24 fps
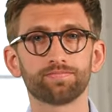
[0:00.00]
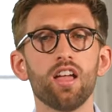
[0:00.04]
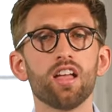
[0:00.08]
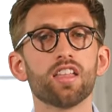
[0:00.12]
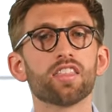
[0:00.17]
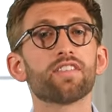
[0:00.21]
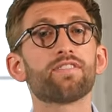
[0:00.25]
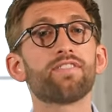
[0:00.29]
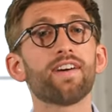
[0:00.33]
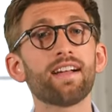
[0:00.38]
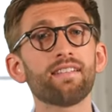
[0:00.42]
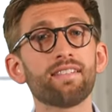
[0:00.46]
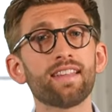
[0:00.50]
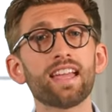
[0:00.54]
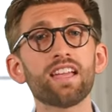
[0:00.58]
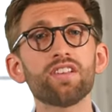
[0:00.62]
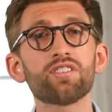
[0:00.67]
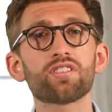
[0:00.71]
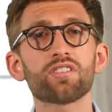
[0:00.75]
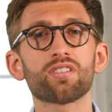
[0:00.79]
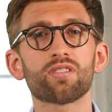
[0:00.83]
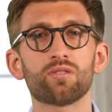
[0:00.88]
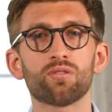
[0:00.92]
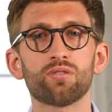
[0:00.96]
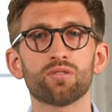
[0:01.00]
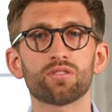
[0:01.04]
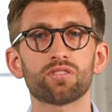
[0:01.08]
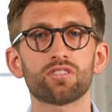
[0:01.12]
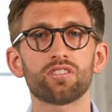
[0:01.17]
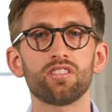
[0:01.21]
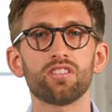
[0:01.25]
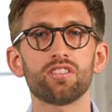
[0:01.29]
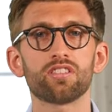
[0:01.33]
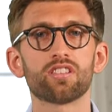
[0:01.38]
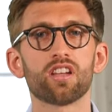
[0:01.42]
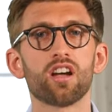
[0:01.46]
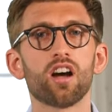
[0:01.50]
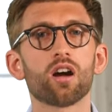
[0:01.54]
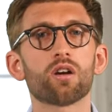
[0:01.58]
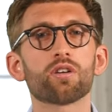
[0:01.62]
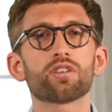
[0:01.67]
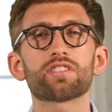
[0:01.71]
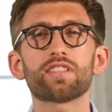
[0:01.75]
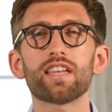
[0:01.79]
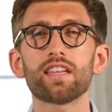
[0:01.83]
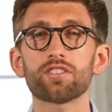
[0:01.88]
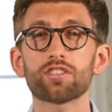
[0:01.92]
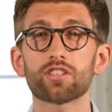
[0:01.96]
The foundation courses are
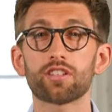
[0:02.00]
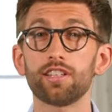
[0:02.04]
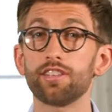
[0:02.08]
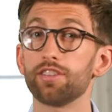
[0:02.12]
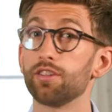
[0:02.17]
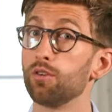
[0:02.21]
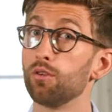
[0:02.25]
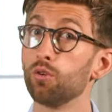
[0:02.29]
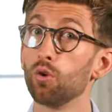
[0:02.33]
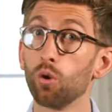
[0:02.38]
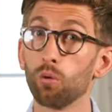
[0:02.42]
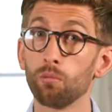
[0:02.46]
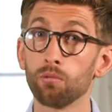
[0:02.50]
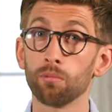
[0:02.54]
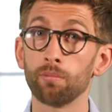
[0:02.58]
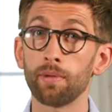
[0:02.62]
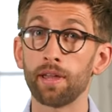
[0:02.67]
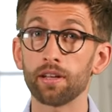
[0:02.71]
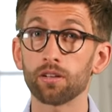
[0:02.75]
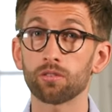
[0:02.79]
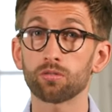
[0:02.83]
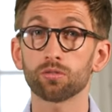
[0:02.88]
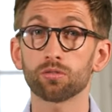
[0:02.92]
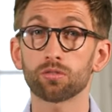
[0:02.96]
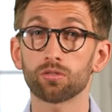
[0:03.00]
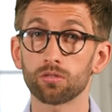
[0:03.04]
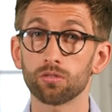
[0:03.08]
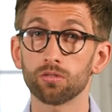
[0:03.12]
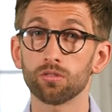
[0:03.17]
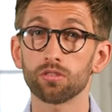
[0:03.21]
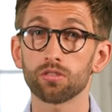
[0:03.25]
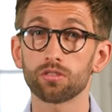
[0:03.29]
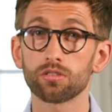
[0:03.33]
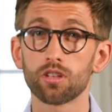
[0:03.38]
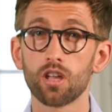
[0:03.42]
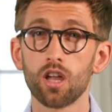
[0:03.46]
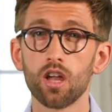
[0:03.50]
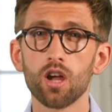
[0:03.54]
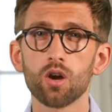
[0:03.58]
essentially the normal medical course